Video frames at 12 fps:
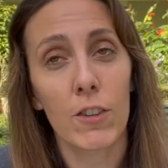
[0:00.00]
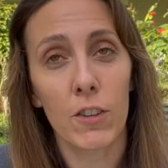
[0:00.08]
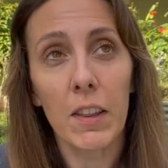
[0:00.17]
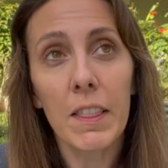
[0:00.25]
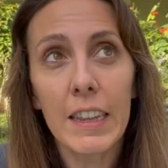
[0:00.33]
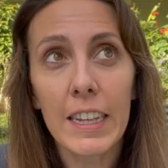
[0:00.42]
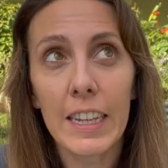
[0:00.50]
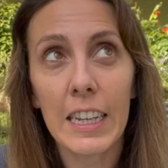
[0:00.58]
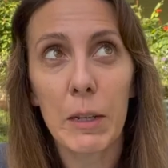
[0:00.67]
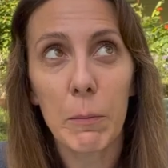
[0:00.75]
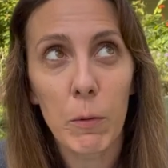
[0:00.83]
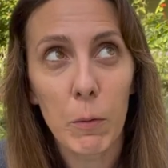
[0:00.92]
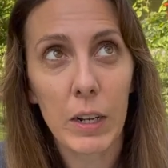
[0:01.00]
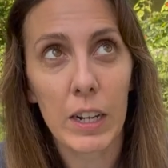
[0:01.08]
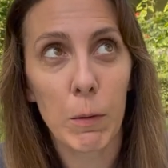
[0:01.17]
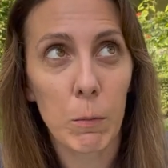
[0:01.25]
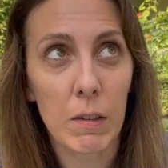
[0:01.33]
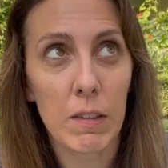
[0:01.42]
there's a theme when it
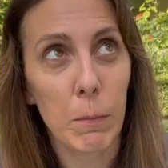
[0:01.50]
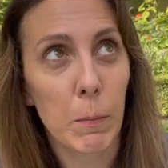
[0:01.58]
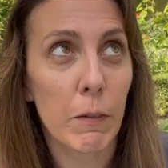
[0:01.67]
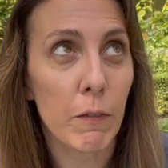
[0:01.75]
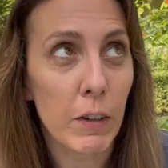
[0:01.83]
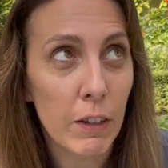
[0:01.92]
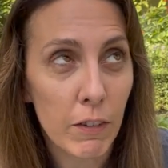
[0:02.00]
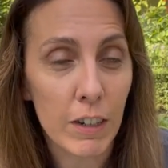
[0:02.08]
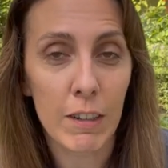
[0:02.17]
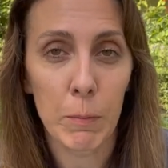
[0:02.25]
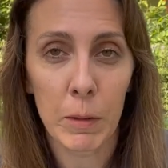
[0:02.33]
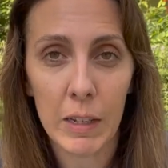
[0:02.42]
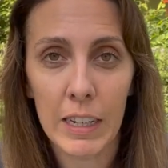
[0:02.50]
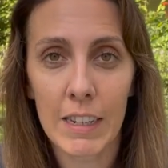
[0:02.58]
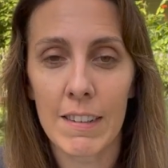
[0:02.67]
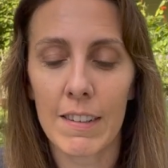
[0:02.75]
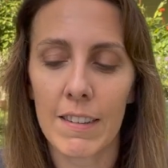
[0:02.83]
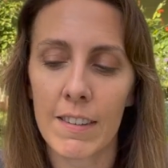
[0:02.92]
comes to some of my favoriteest plants
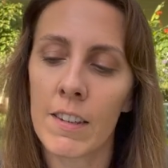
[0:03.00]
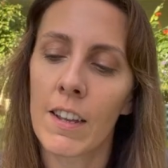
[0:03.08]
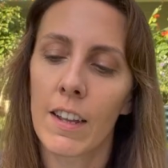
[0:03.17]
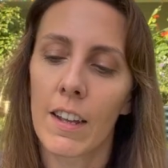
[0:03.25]
is